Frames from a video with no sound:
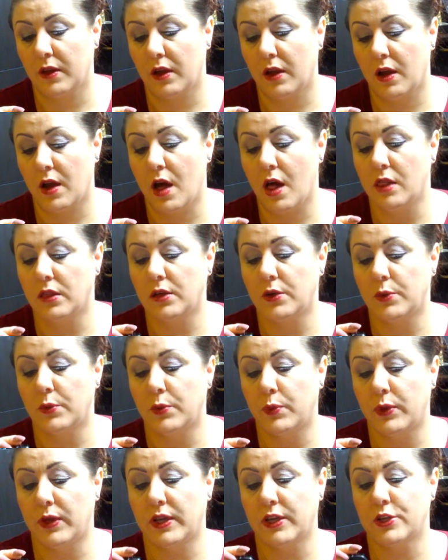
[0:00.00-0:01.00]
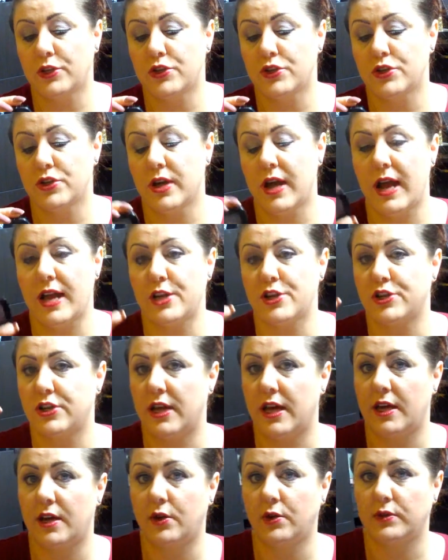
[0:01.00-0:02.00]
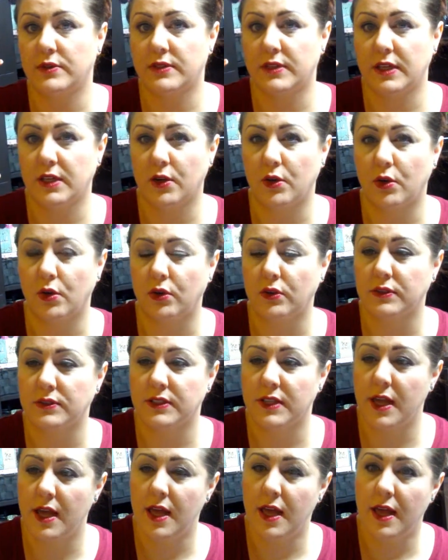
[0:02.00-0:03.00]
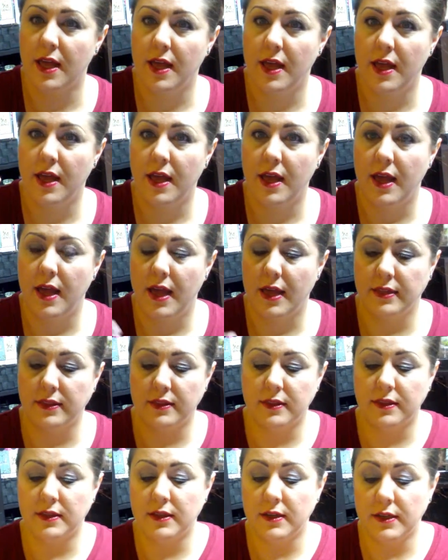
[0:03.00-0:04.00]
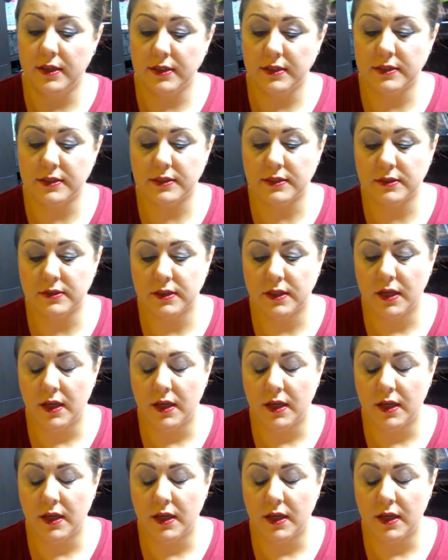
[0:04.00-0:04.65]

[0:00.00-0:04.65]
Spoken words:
Color Riche eyeshadow singles, and this